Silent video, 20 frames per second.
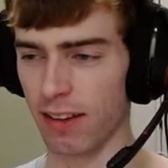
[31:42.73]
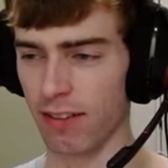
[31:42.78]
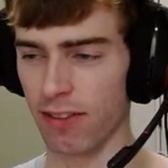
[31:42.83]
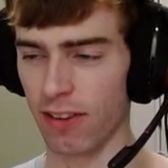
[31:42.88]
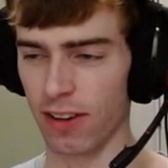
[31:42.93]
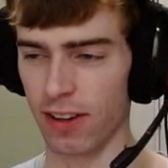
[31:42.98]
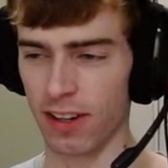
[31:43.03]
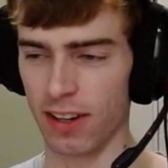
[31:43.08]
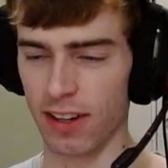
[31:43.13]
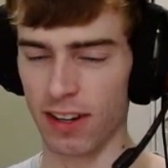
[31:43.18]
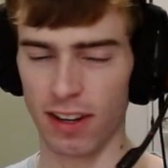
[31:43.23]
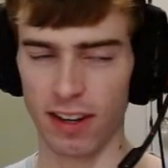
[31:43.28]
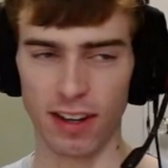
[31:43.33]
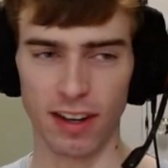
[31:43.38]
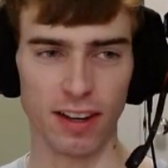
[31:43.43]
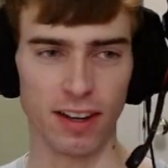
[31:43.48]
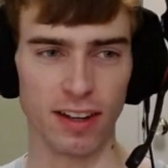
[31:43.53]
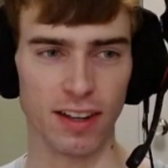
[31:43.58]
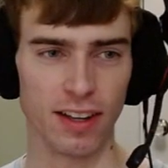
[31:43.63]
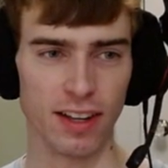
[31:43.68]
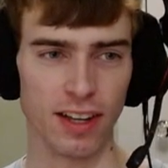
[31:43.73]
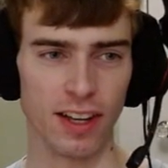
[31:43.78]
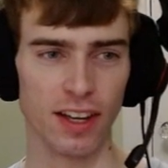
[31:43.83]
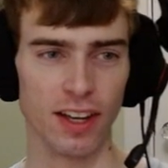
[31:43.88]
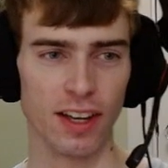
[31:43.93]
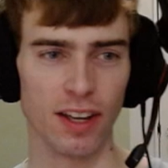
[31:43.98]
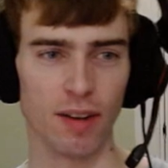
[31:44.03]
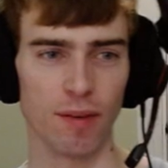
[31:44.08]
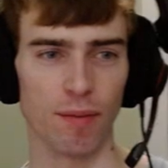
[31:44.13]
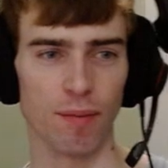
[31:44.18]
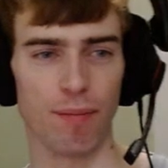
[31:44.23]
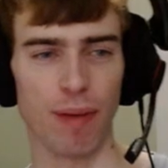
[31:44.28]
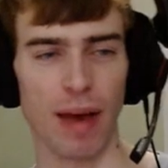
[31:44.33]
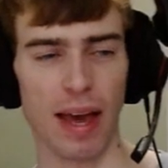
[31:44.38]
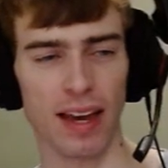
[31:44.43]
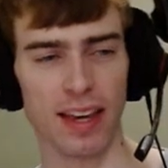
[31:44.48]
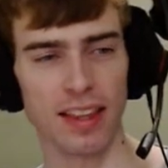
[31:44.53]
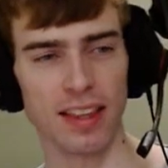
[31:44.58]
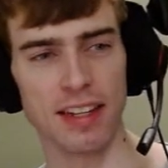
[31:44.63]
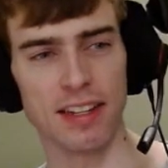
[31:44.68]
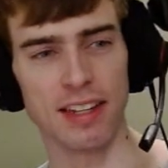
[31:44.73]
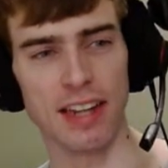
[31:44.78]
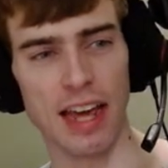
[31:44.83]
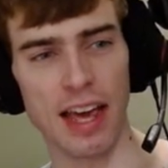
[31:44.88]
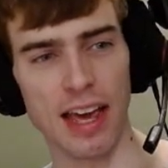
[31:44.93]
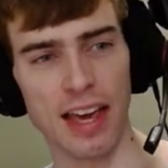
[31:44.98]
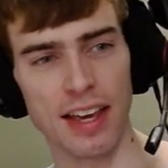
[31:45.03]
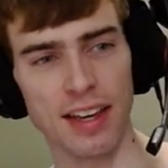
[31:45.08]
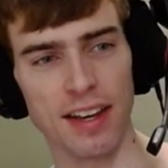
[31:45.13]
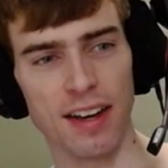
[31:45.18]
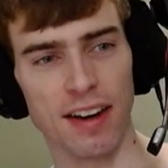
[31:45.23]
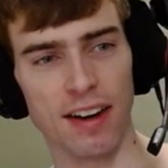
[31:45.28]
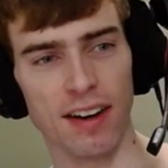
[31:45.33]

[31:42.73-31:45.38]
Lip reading: fucking back in the day